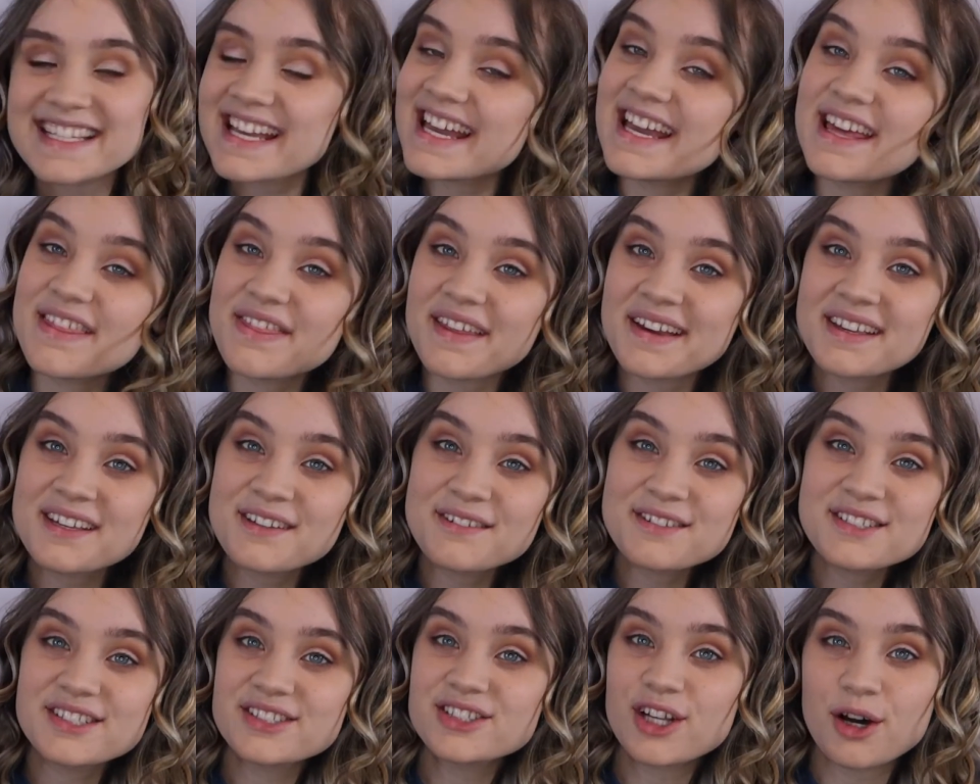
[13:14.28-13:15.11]
it. Thank
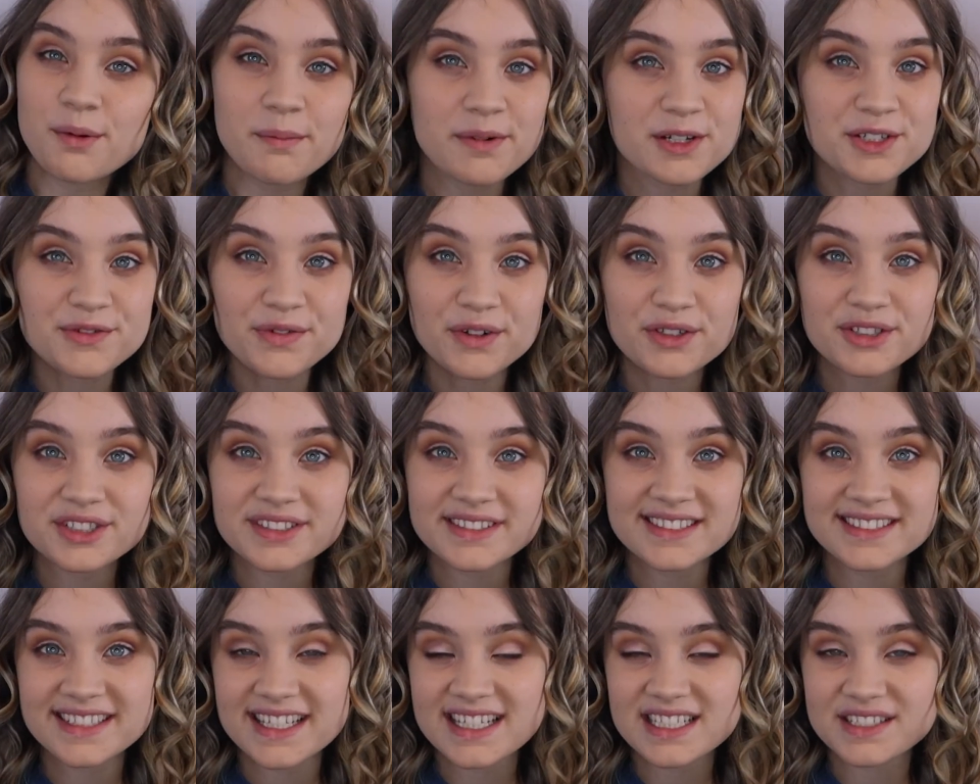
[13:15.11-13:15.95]
you so much for watching
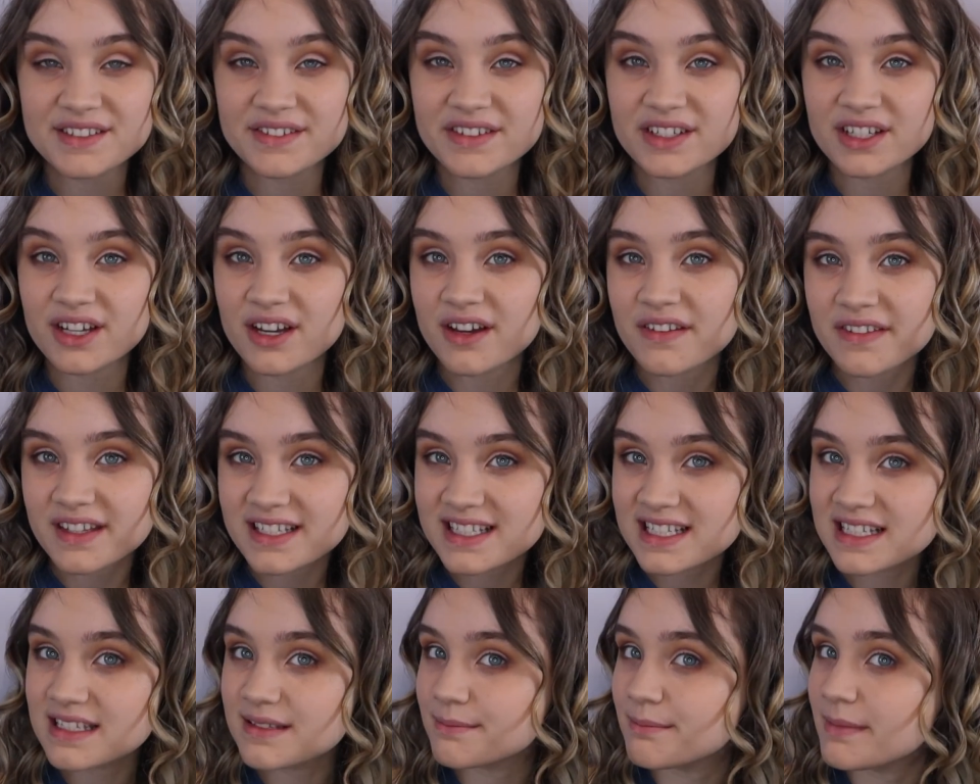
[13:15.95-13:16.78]
today's video. This
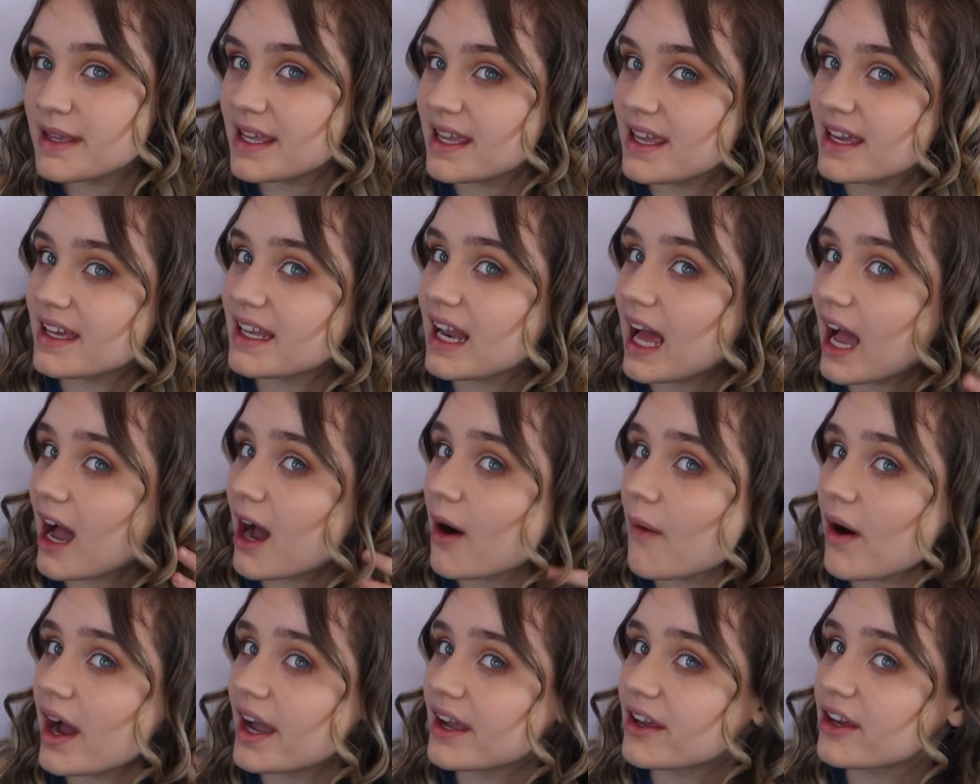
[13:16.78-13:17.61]
is me and how
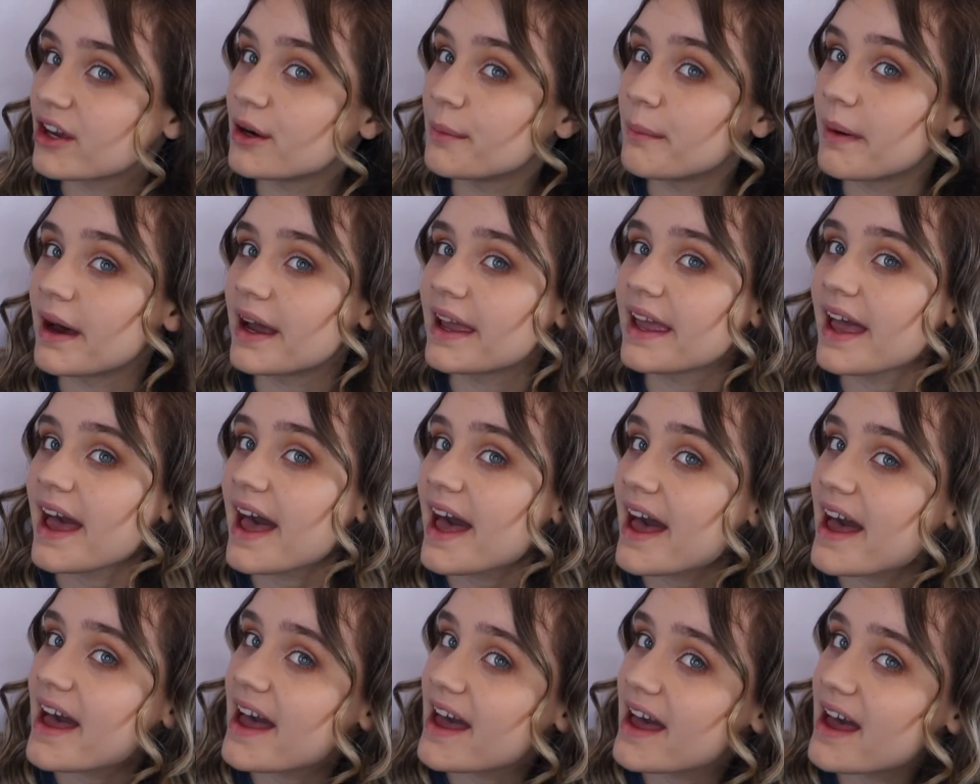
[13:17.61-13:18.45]
I curl my
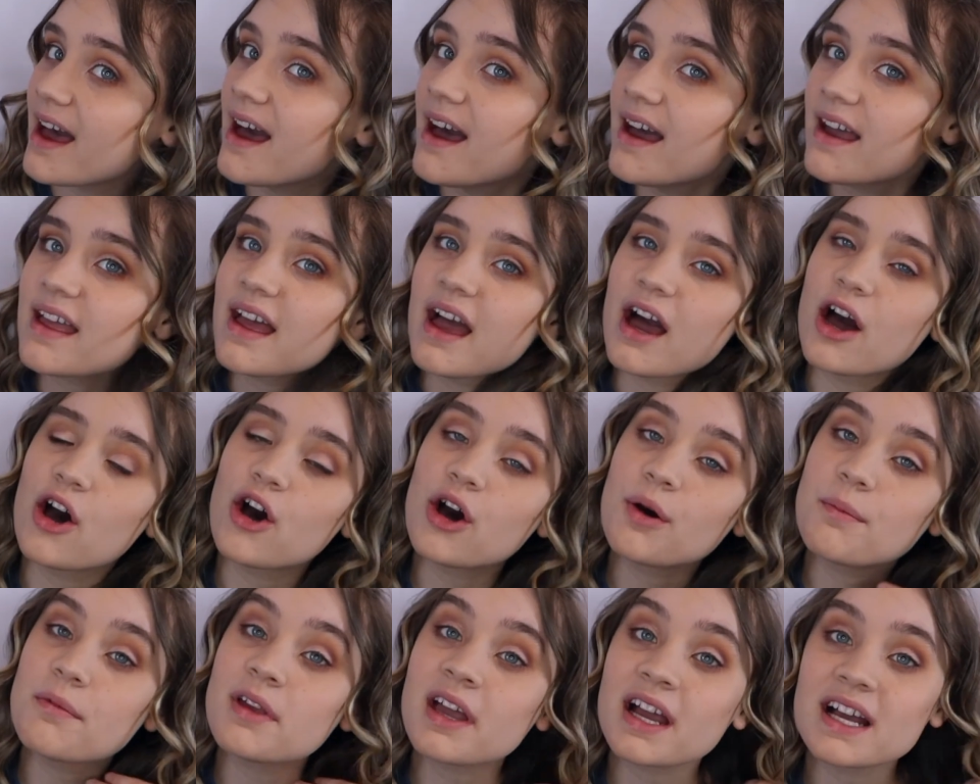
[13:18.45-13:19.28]
hair. I
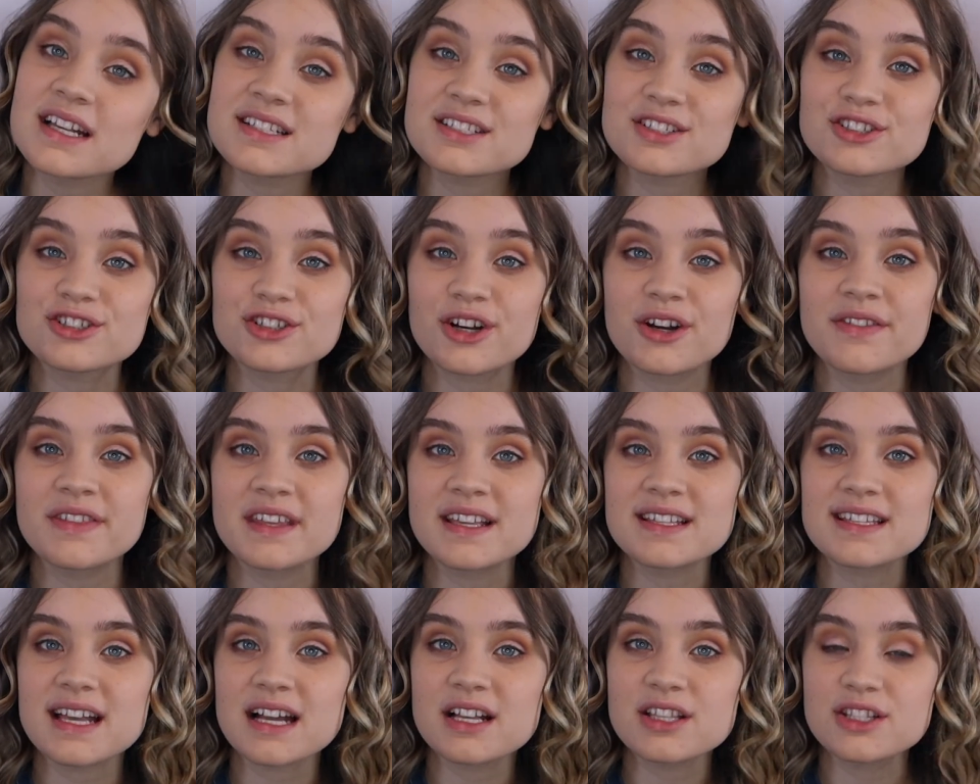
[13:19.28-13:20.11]
hope you guys enjoyed
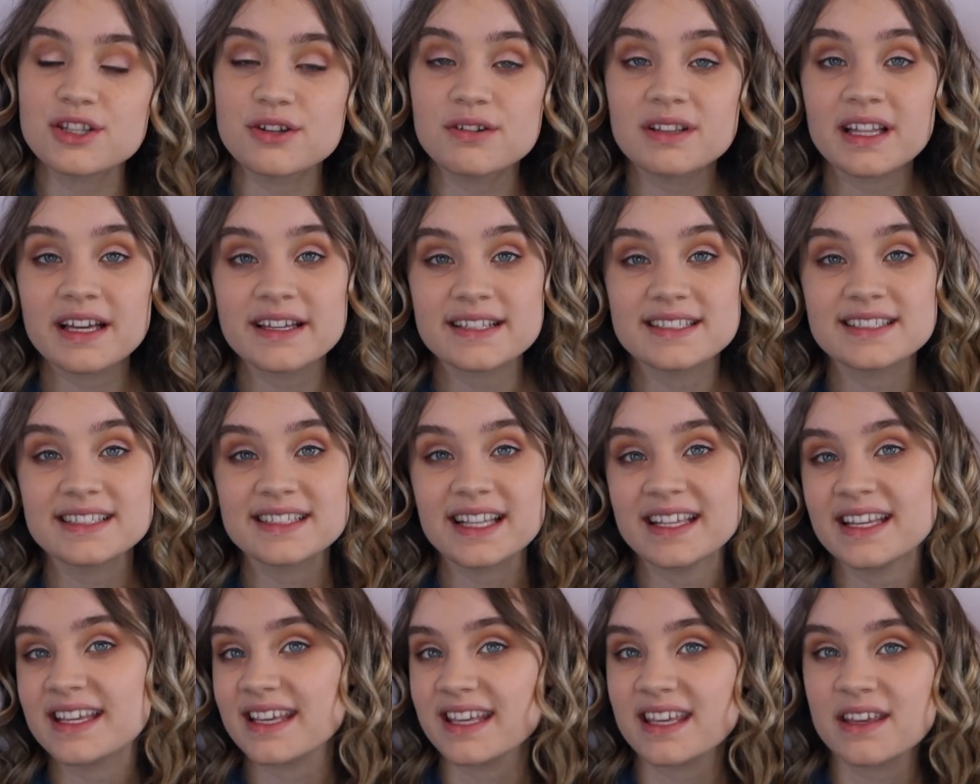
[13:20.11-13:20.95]
this. I do like to
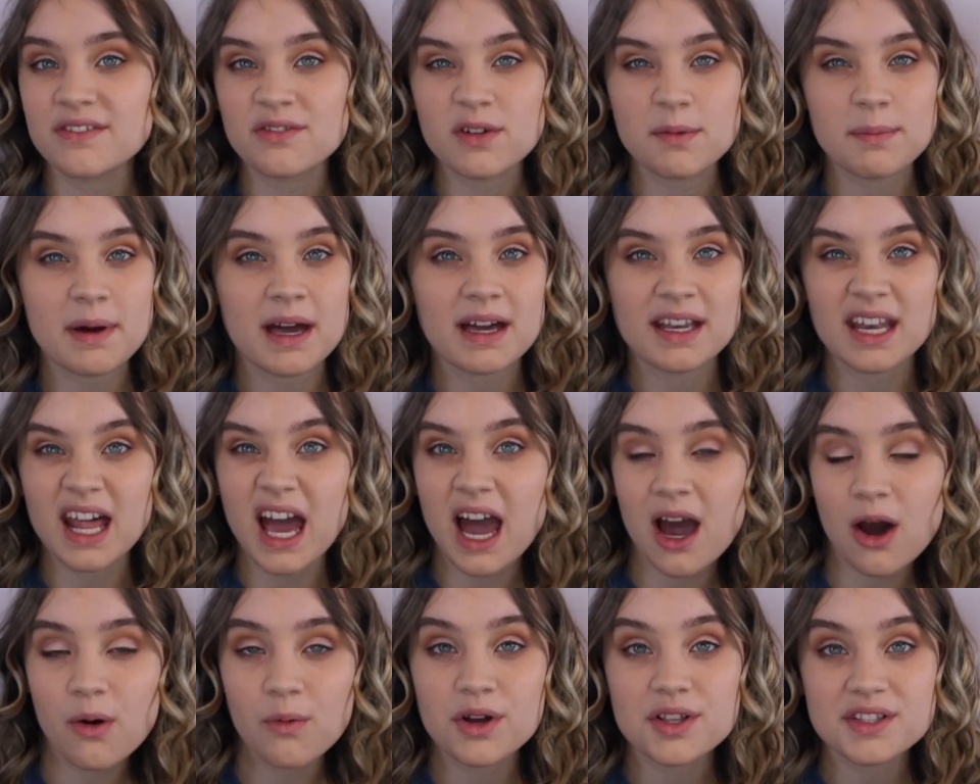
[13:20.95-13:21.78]
let it give it about an
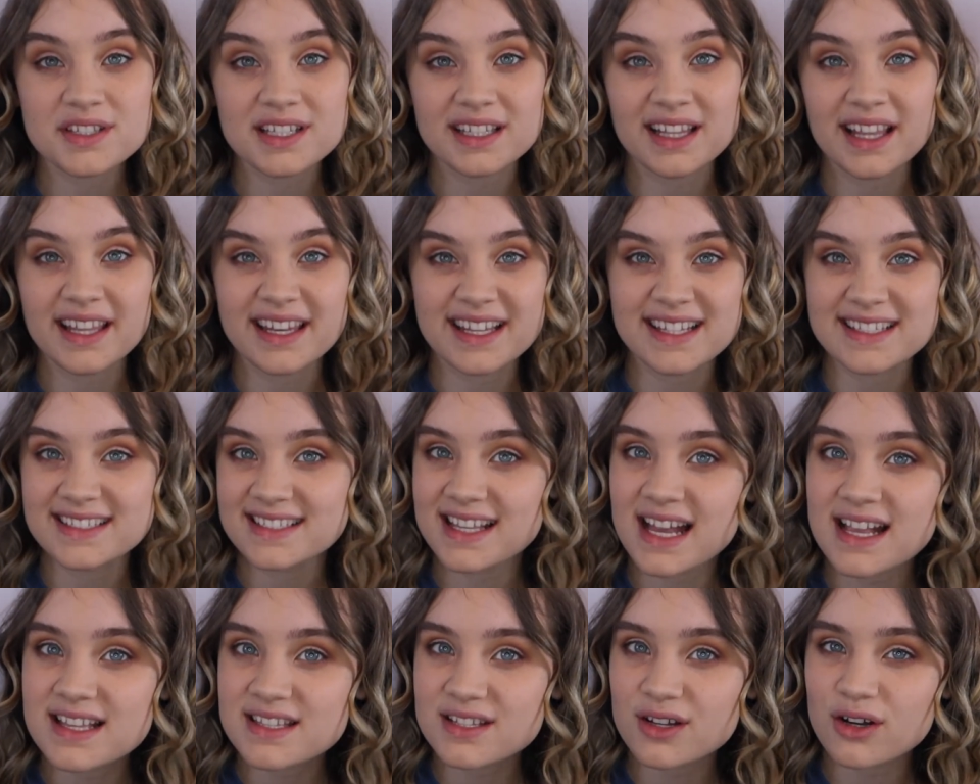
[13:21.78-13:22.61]
hour to let it
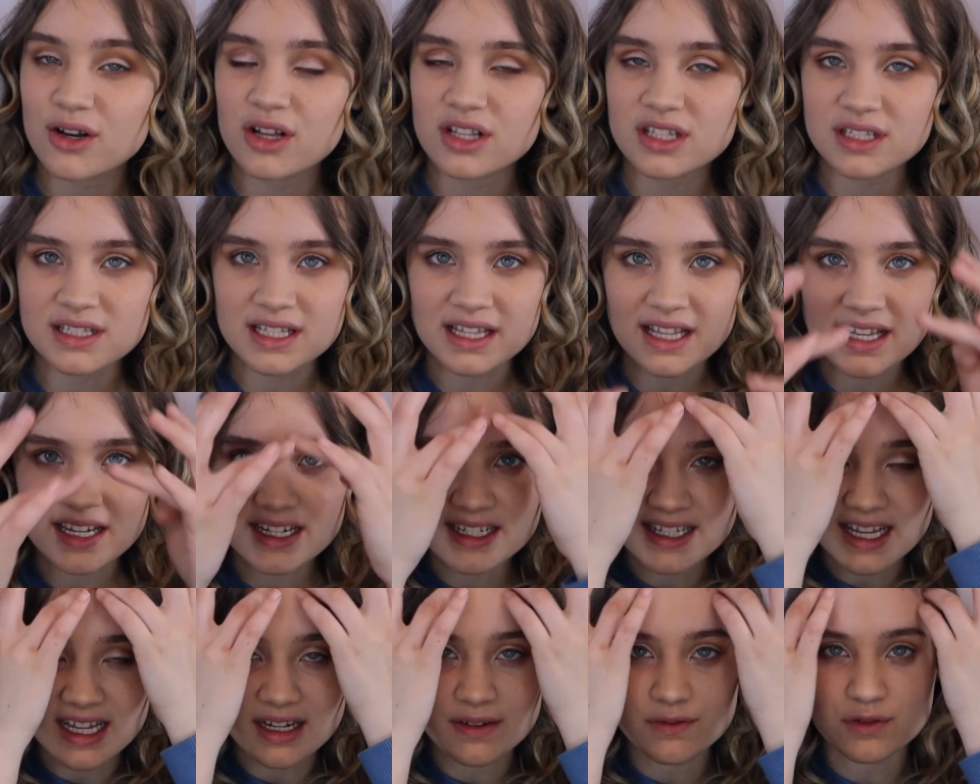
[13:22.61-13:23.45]
settle and to let it
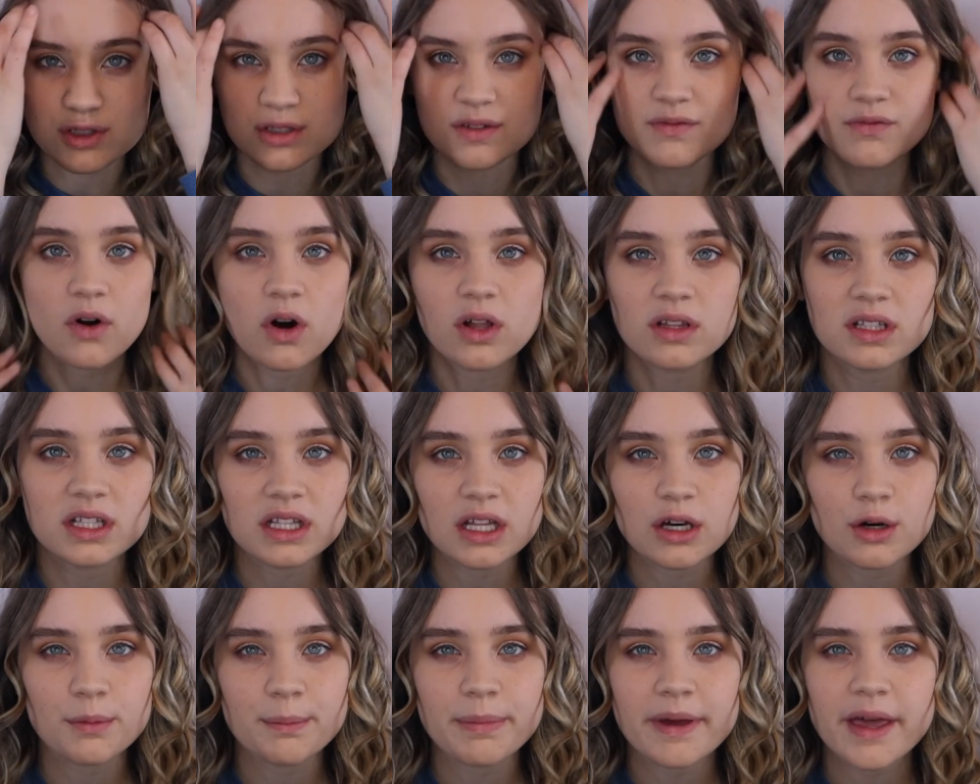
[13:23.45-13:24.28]
kind of just fall a
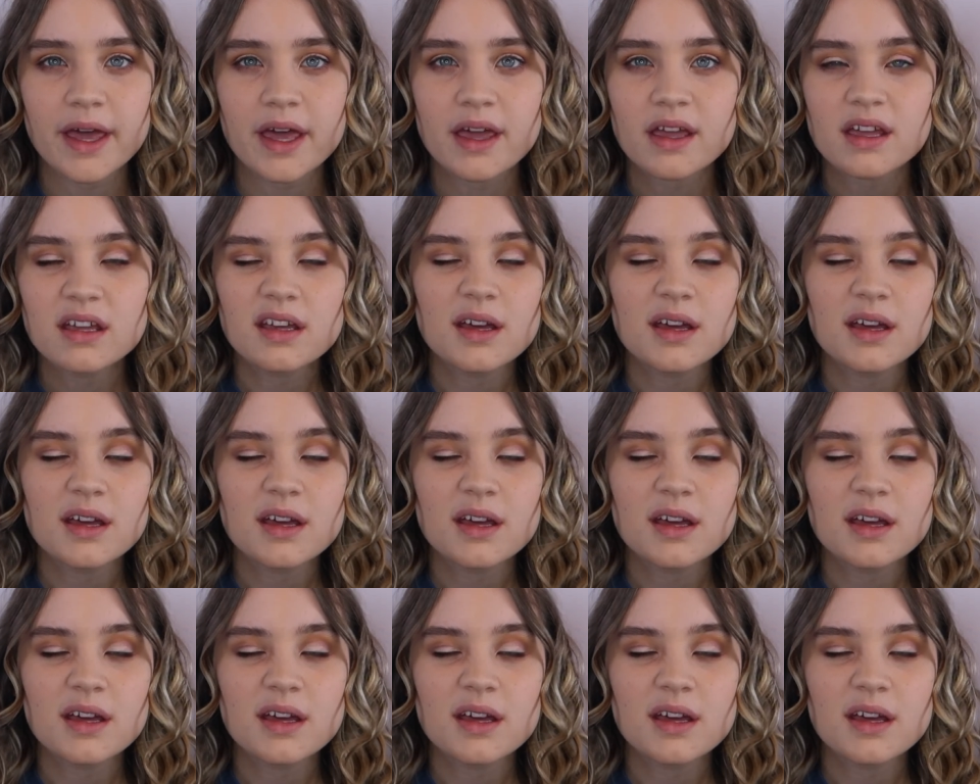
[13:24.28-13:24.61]
little bit.